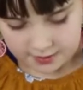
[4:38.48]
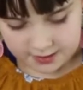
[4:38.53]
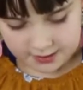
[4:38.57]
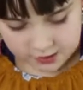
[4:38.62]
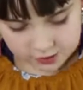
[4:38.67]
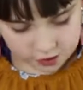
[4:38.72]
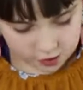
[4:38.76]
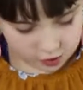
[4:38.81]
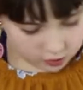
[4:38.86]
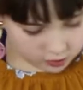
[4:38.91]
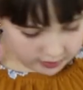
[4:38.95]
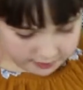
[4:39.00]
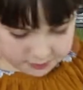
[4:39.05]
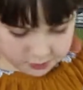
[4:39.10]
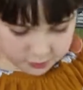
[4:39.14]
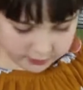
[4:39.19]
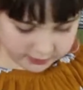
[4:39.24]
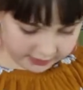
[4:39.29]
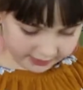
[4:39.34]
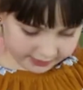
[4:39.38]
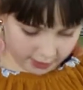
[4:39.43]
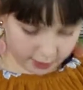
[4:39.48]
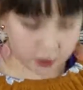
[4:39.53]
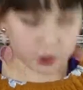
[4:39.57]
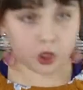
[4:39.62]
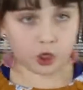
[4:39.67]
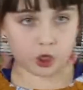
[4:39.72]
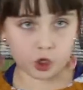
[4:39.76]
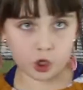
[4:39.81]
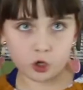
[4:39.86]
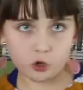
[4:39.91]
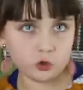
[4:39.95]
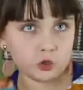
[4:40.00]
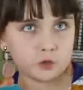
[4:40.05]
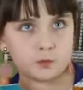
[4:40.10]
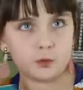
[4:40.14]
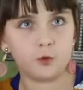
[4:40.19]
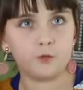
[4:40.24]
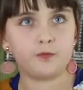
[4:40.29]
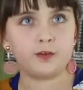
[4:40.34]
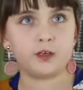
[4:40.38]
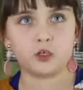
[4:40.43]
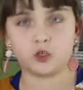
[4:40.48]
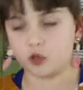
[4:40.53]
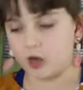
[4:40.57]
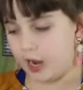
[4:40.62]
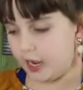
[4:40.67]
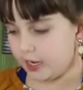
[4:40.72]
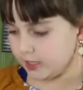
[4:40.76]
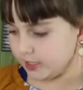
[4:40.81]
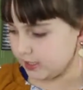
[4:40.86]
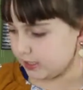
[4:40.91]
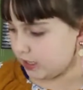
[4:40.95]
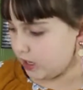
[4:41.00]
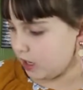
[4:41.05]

This girl comes with like a huge poofy dress.